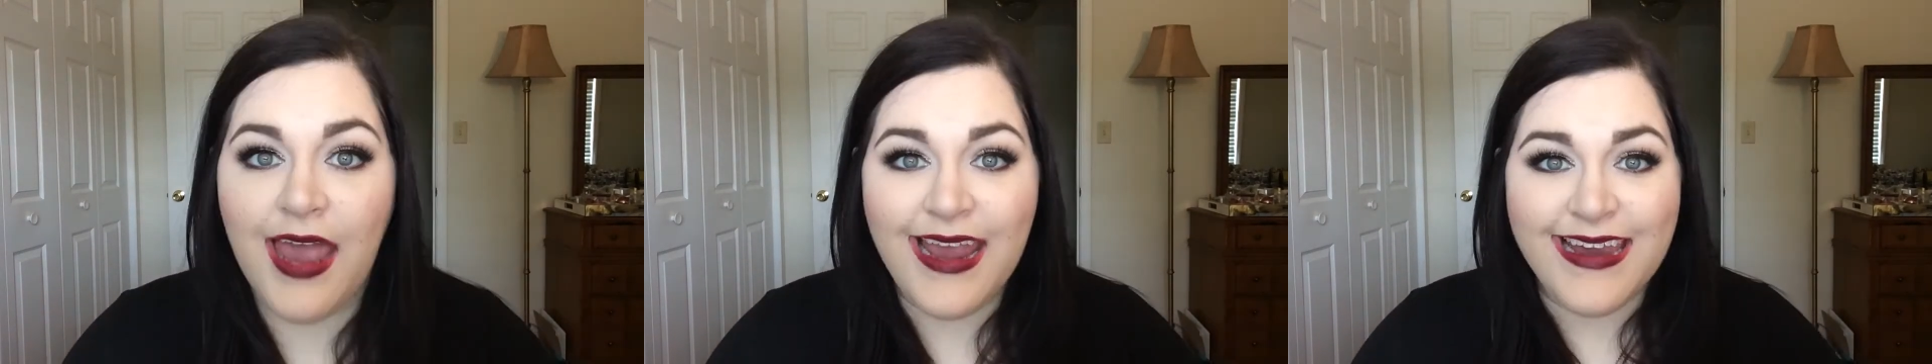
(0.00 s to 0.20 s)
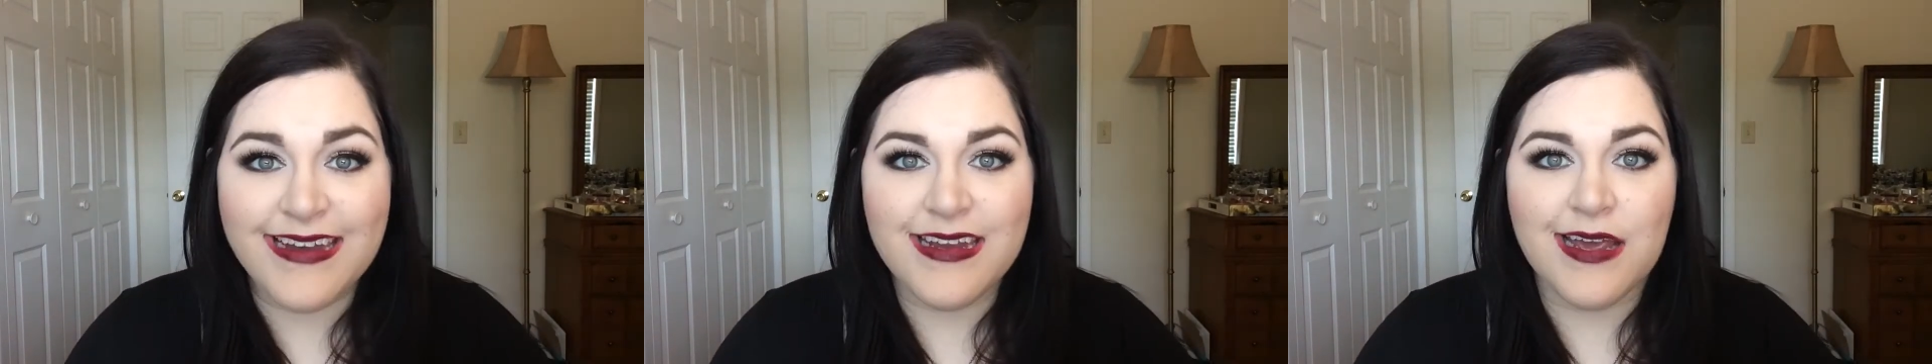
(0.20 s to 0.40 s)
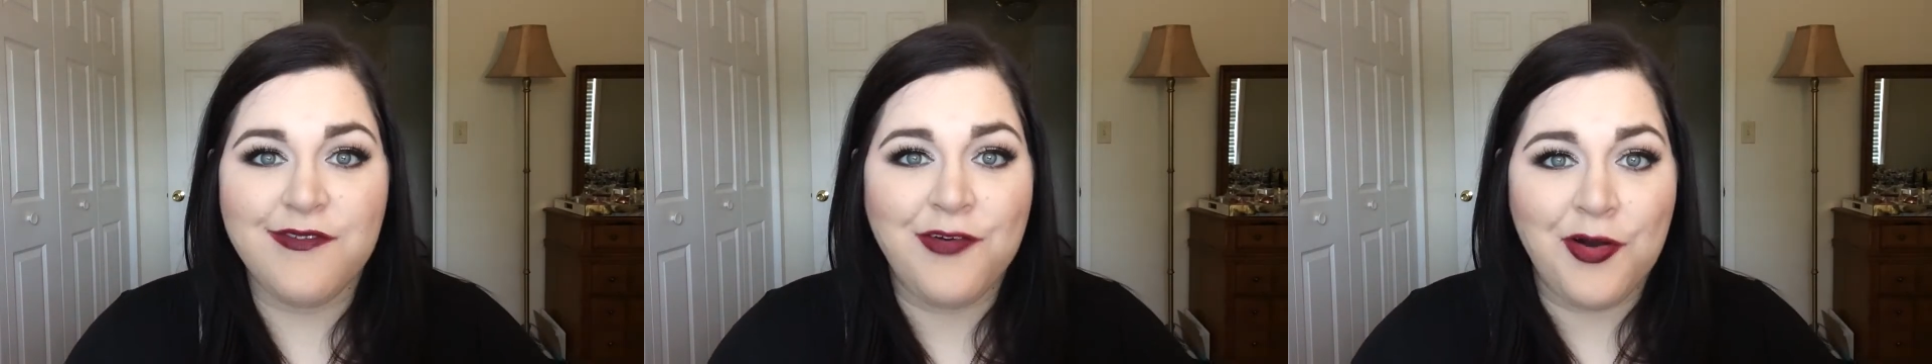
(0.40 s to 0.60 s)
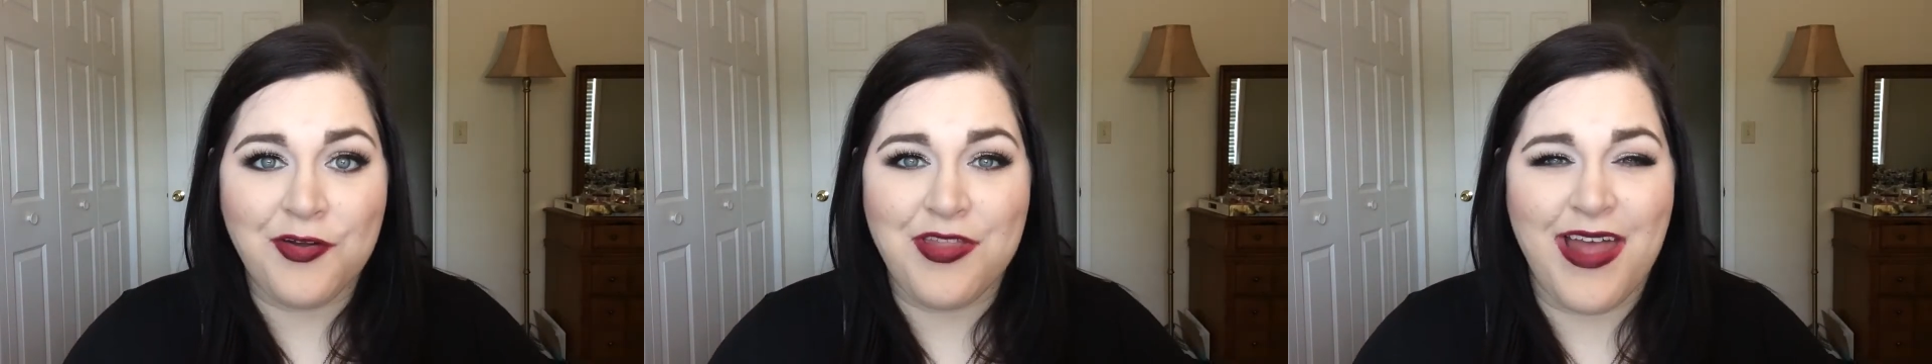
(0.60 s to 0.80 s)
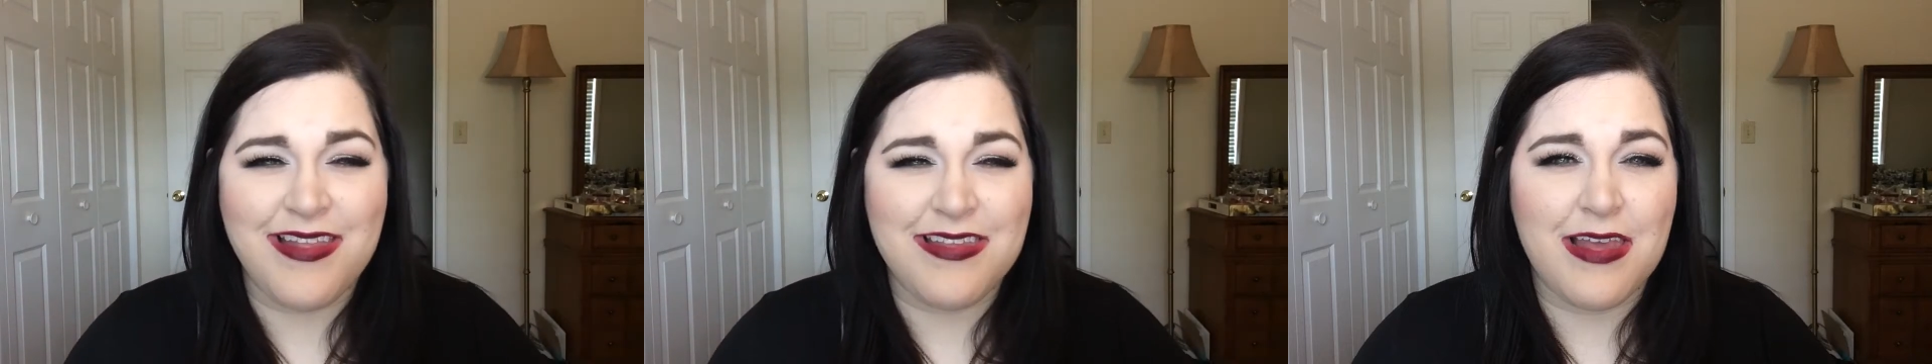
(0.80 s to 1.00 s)
And I've heard
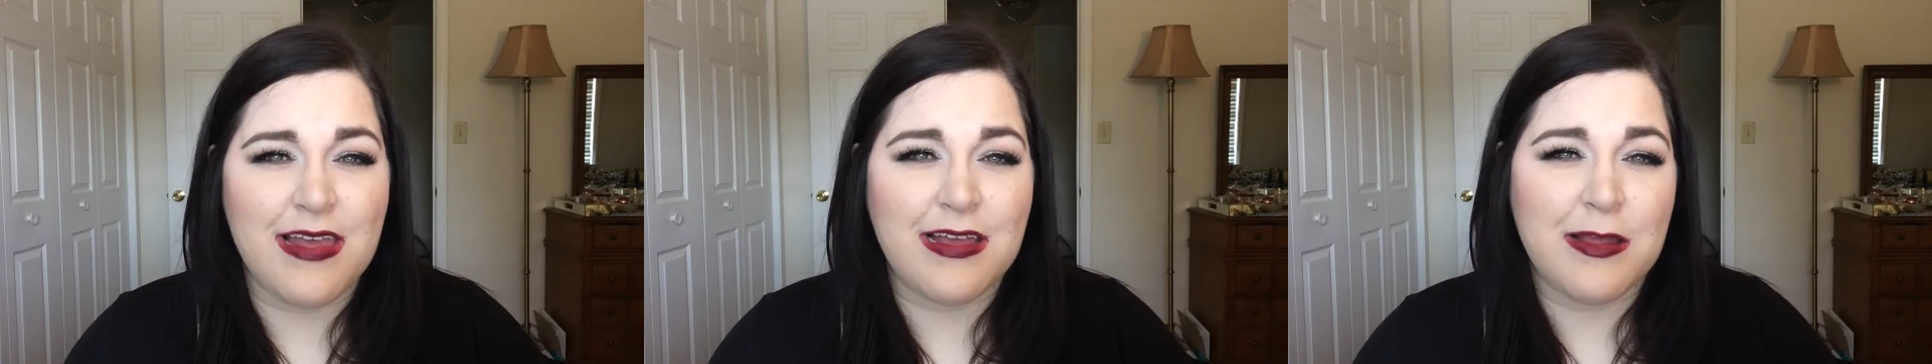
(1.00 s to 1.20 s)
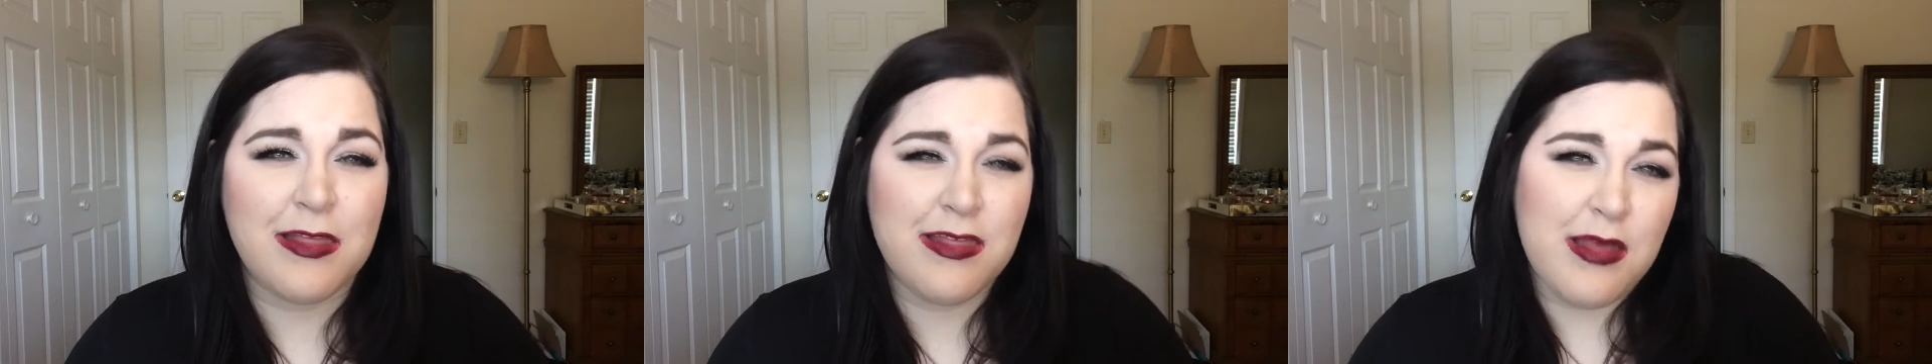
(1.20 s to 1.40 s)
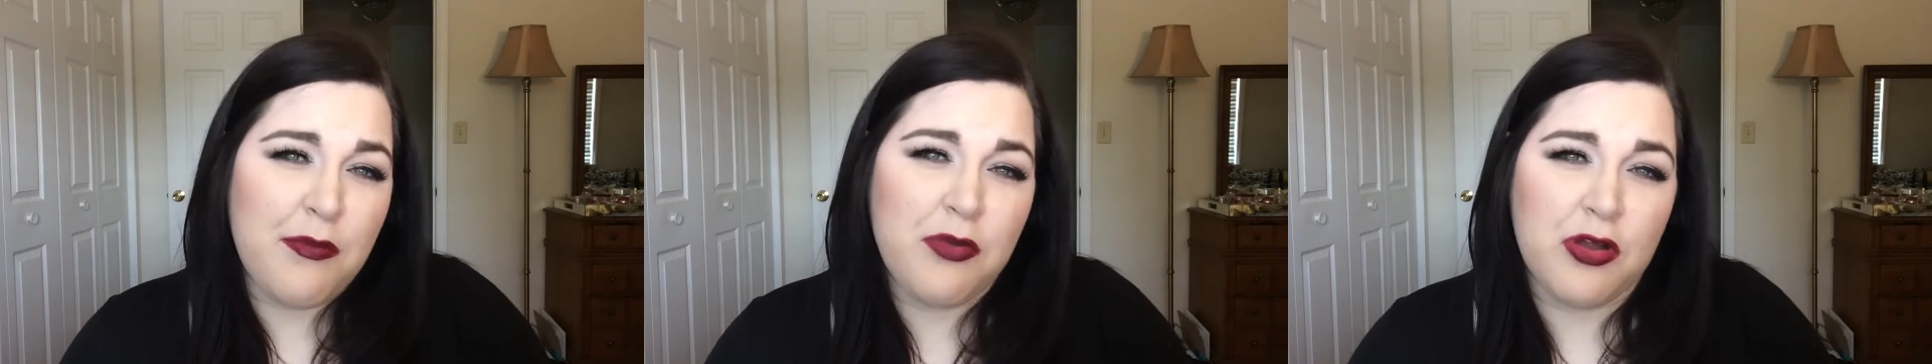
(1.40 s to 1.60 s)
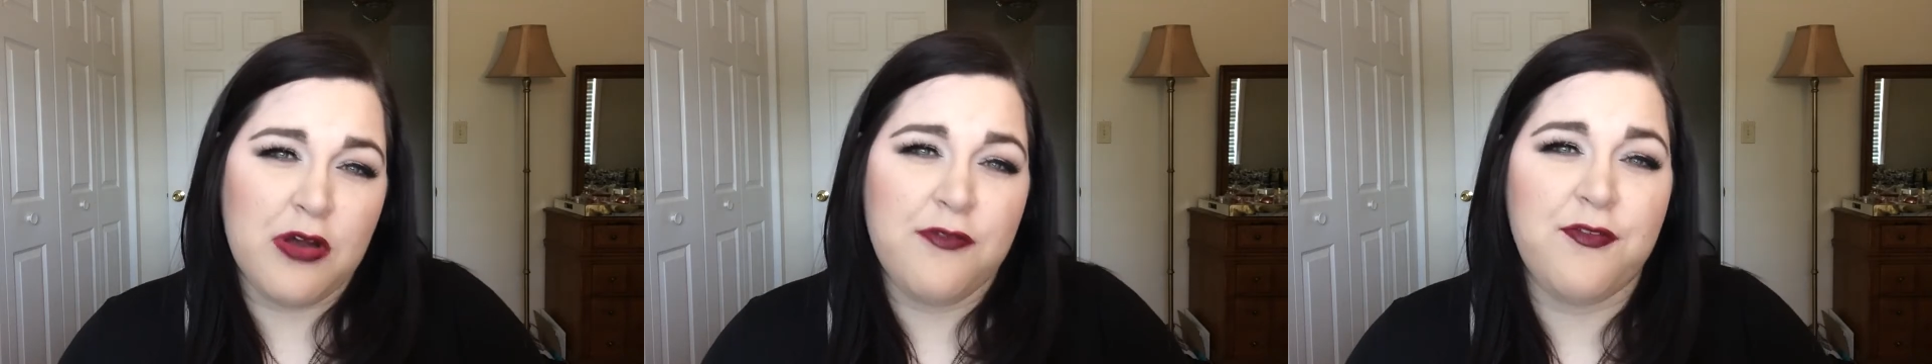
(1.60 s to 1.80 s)
that's similar